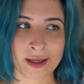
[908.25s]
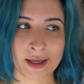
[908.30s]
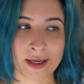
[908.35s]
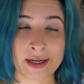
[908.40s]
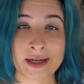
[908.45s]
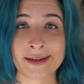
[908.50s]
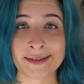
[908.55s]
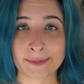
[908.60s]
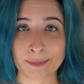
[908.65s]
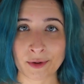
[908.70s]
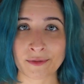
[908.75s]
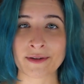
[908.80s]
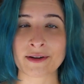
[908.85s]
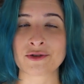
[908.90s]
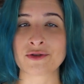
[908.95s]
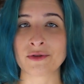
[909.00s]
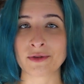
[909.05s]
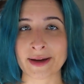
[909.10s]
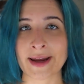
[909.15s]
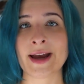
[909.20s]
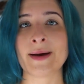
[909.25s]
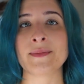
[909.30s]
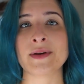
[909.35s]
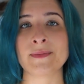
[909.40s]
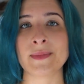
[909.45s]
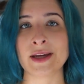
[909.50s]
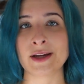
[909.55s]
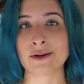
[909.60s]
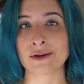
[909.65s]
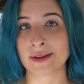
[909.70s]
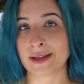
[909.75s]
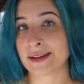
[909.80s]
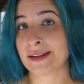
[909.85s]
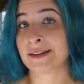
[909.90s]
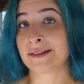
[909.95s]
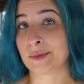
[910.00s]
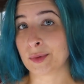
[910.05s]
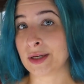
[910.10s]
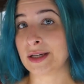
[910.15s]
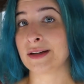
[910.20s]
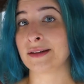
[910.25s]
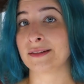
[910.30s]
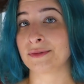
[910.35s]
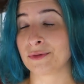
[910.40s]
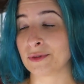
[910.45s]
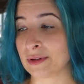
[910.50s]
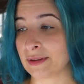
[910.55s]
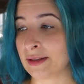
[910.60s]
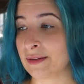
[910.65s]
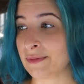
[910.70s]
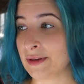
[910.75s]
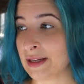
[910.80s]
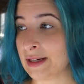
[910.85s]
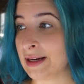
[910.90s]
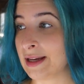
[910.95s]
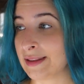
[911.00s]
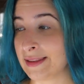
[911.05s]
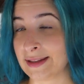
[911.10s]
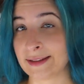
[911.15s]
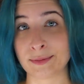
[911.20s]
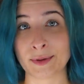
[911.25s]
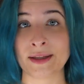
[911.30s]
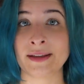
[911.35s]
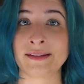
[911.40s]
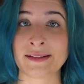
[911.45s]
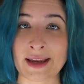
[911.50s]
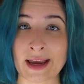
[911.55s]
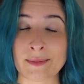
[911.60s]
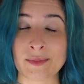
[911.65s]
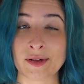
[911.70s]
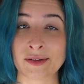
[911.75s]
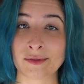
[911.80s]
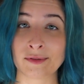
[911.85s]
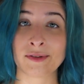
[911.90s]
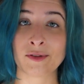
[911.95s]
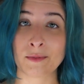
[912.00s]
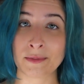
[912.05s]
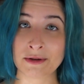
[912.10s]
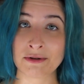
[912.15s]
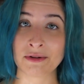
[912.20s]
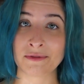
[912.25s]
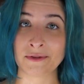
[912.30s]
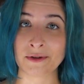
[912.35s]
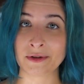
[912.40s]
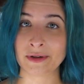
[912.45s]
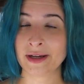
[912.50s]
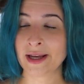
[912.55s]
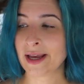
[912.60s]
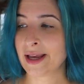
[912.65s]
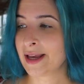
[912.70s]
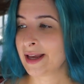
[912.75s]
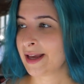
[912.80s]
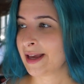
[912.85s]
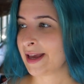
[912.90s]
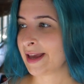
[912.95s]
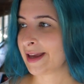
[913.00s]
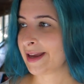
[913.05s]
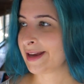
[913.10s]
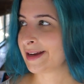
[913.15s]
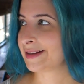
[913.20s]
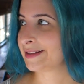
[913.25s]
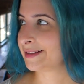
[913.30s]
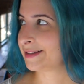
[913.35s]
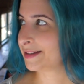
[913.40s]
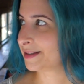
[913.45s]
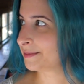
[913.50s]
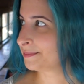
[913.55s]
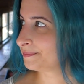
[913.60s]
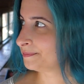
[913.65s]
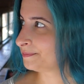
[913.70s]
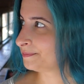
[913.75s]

and he is a professional cabinet maker, like that's what he does for a living, and that's why his cabinets are so beautiful, and...